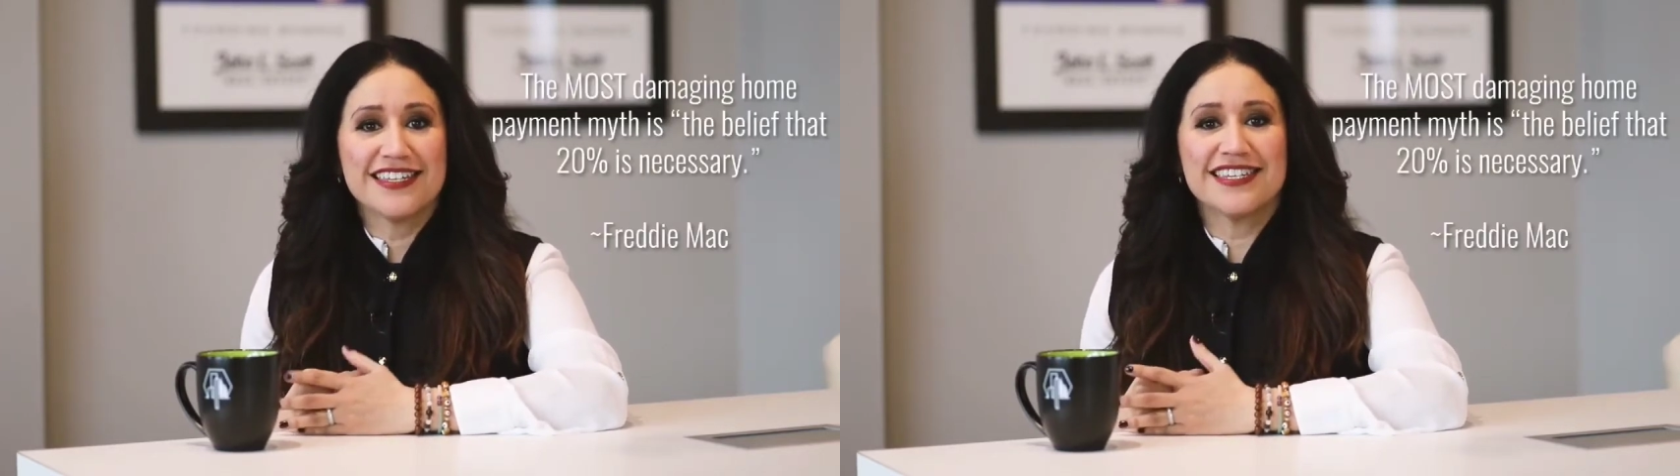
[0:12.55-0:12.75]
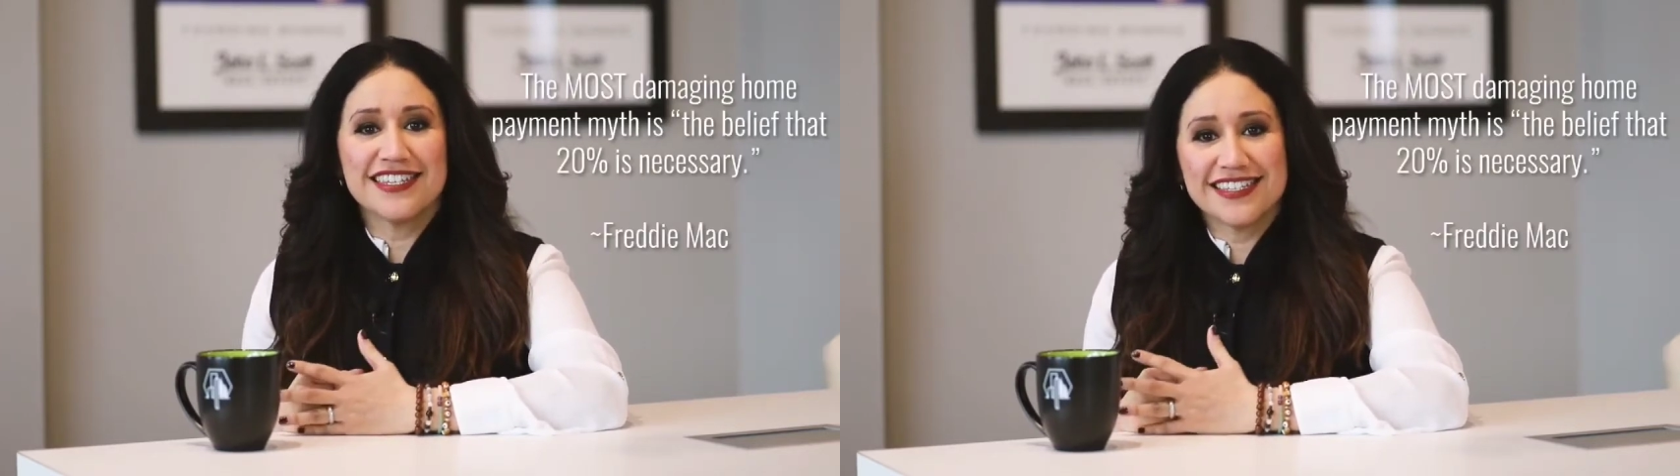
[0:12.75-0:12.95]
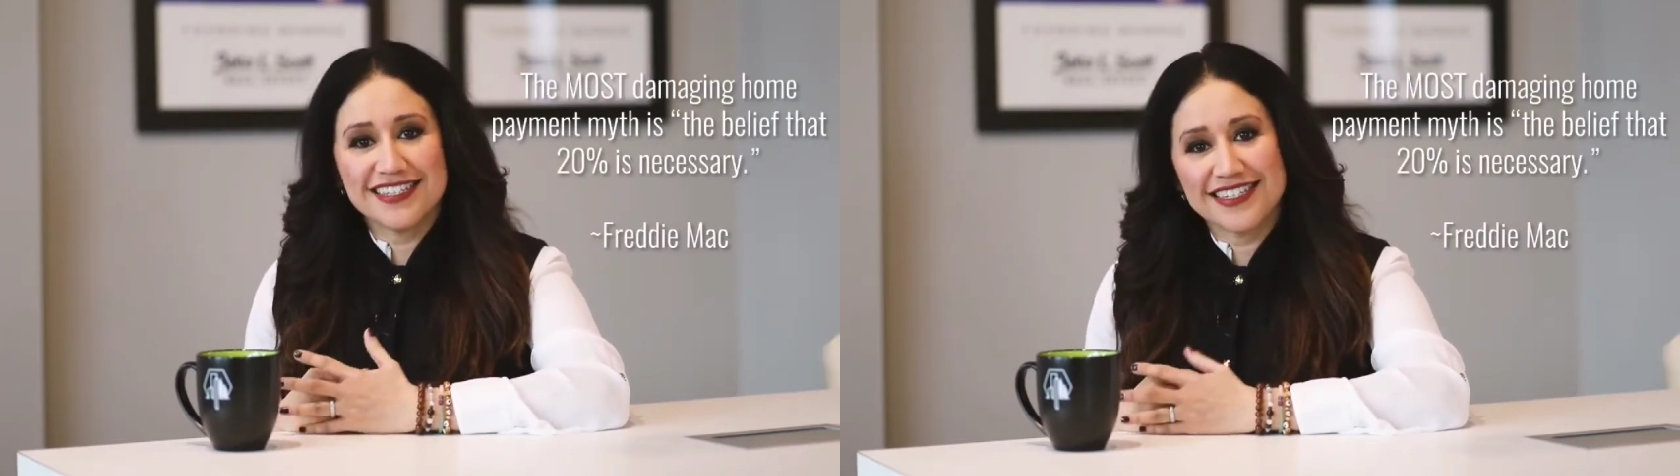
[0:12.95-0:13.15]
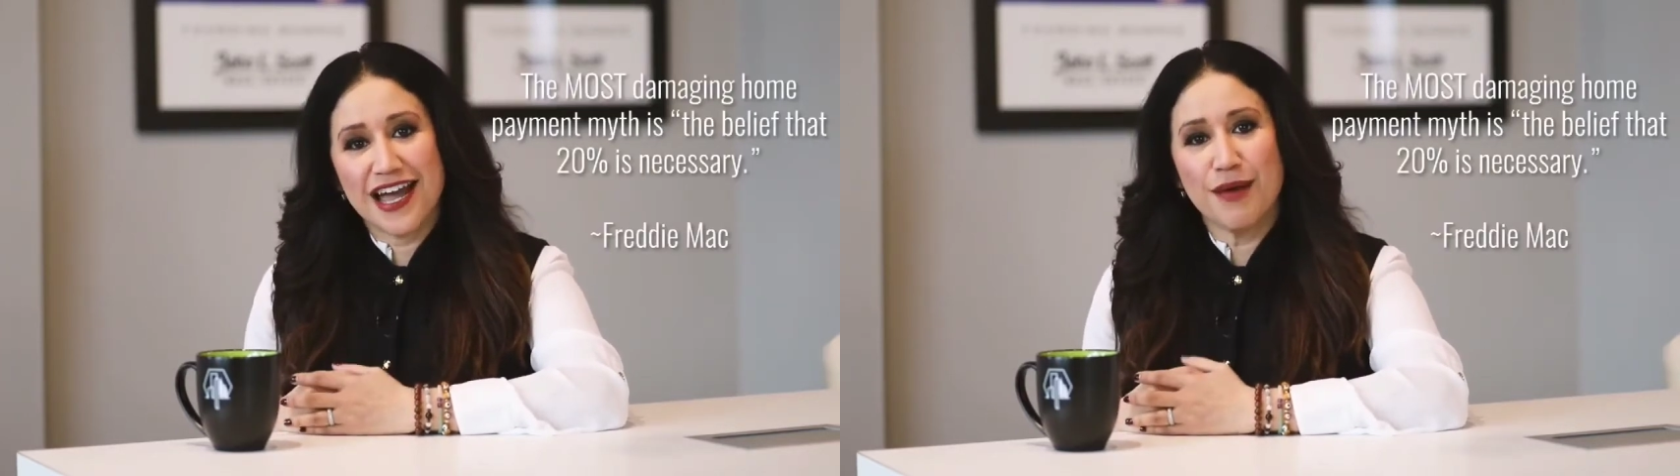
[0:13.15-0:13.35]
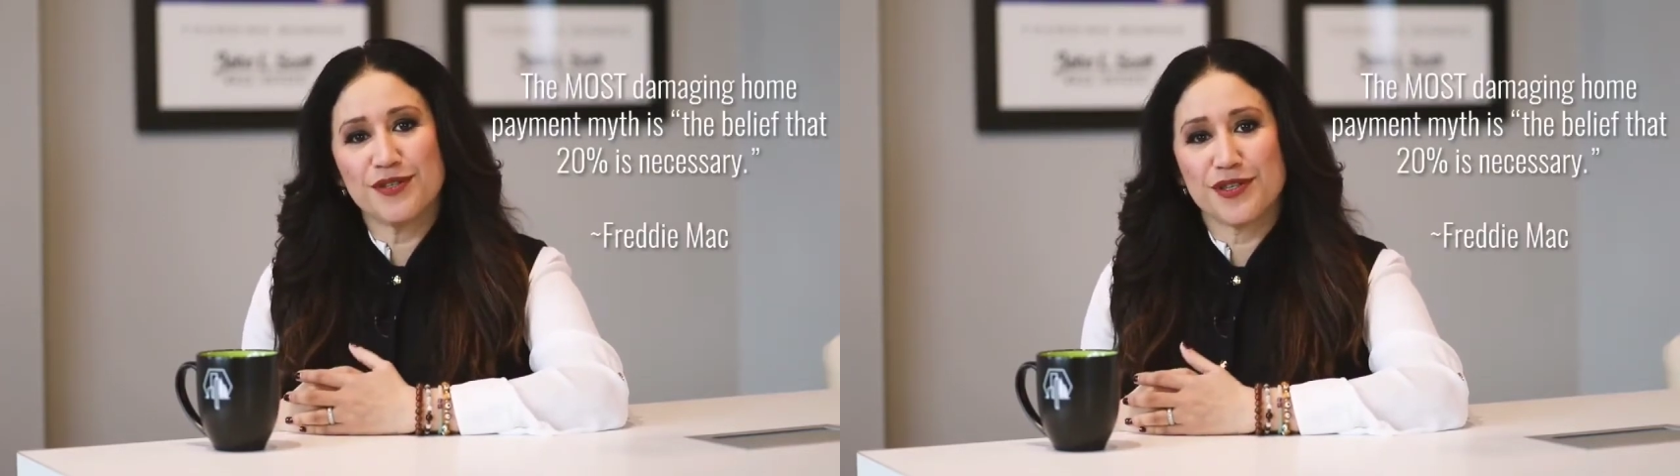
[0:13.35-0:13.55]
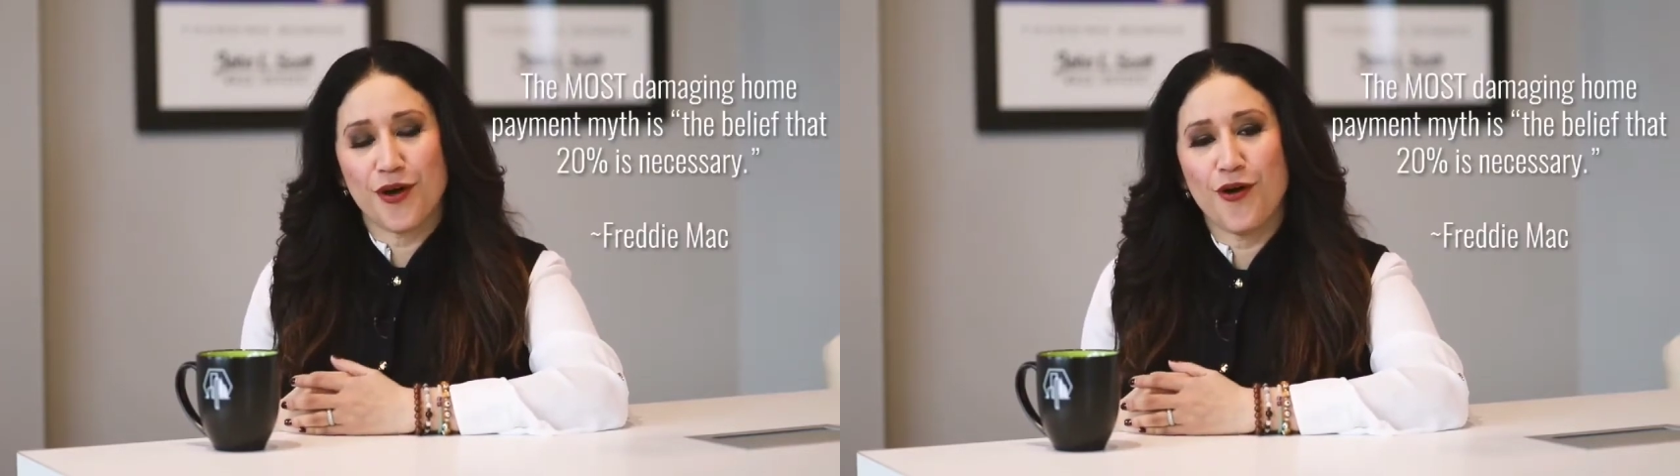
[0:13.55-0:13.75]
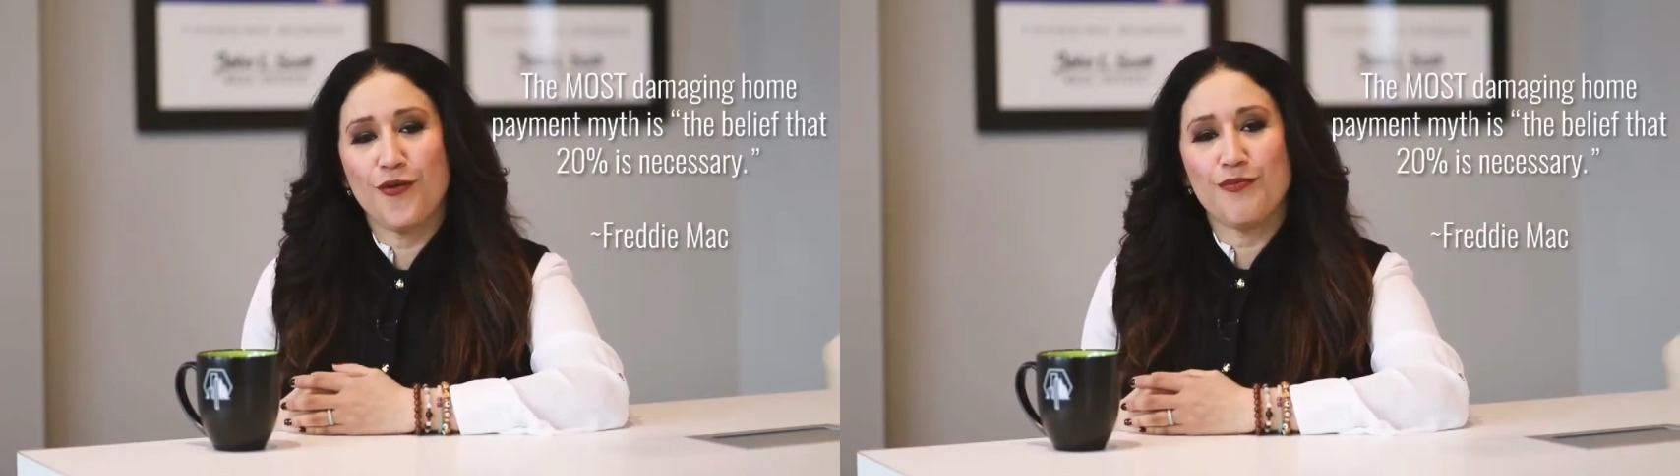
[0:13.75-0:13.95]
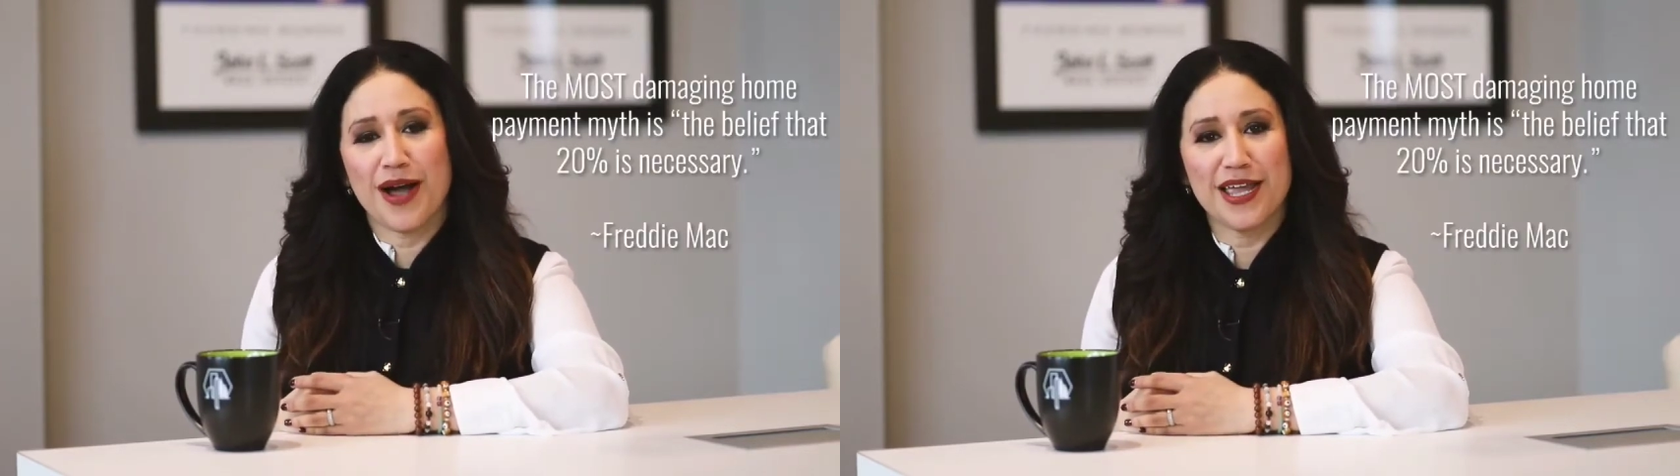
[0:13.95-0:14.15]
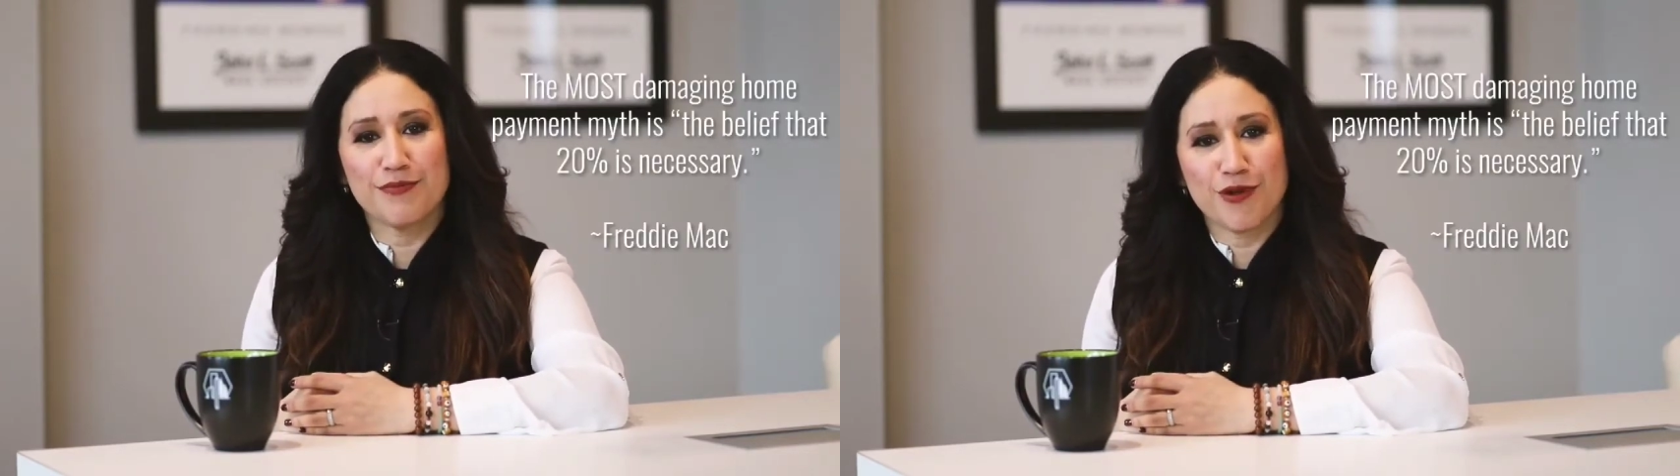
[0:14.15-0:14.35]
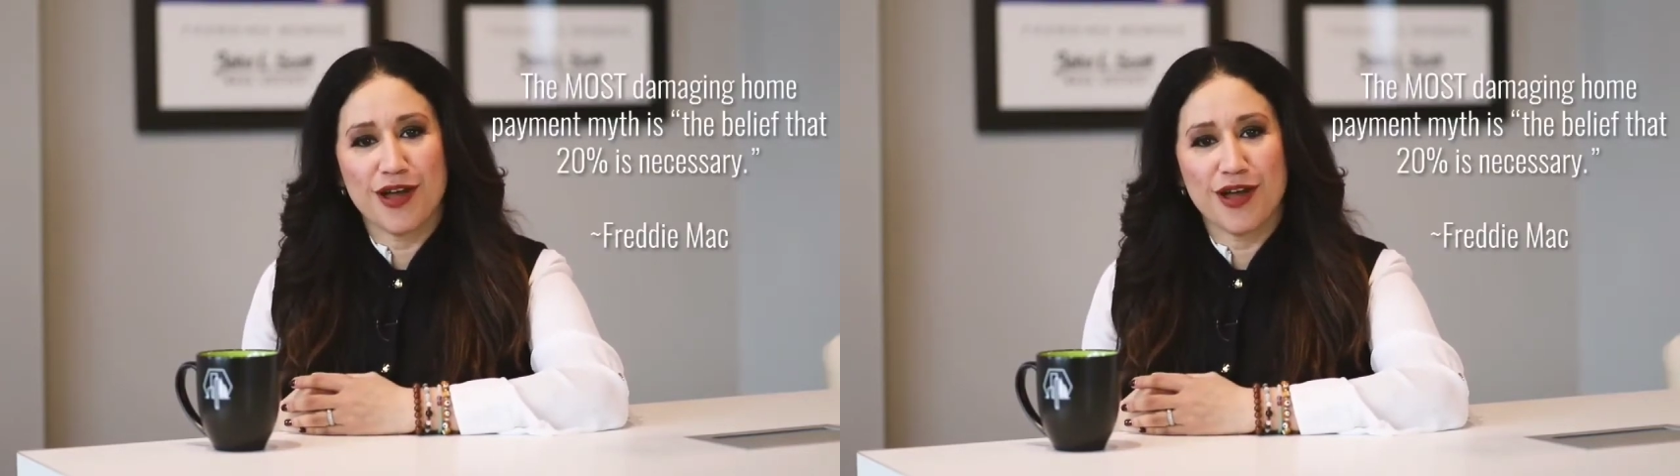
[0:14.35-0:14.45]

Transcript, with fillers: since it stops the home buying